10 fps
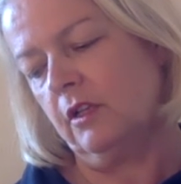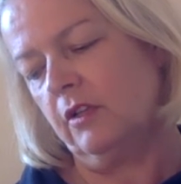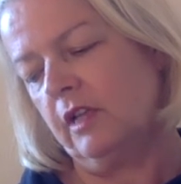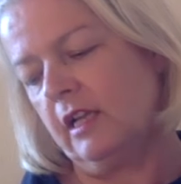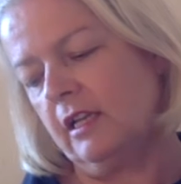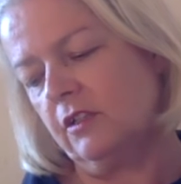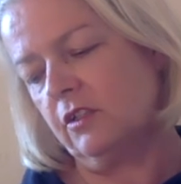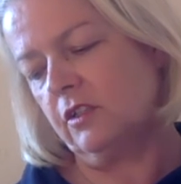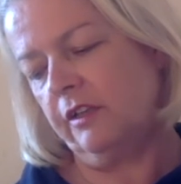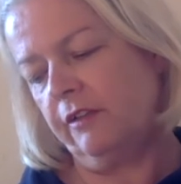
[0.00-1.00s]
You're getting a
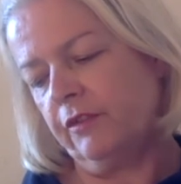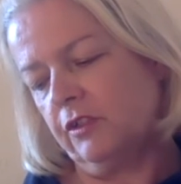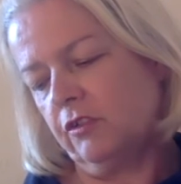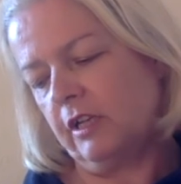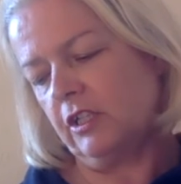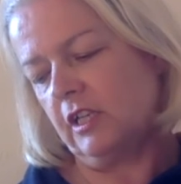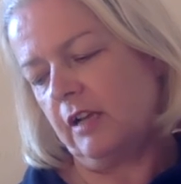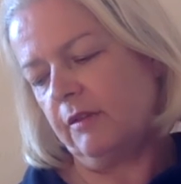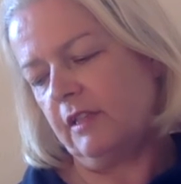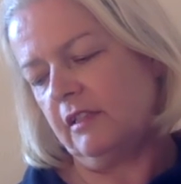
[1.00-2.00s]
different stretch
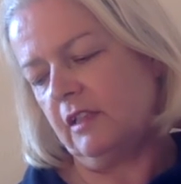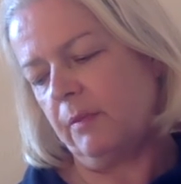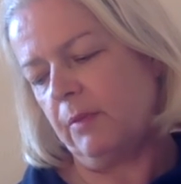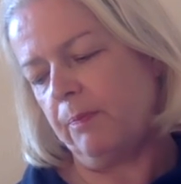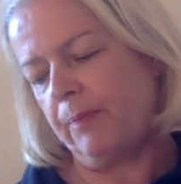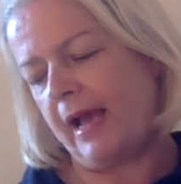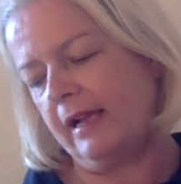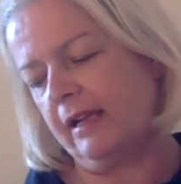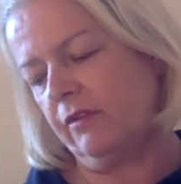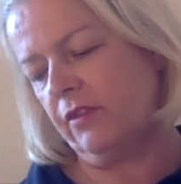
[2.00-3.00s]
now, and this is up the
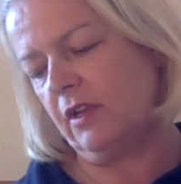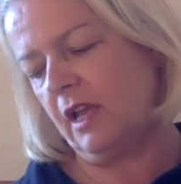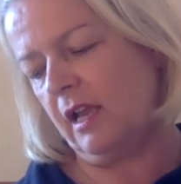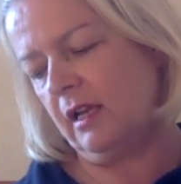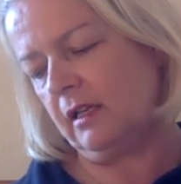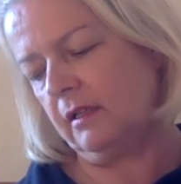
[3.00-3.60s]
back of the neck.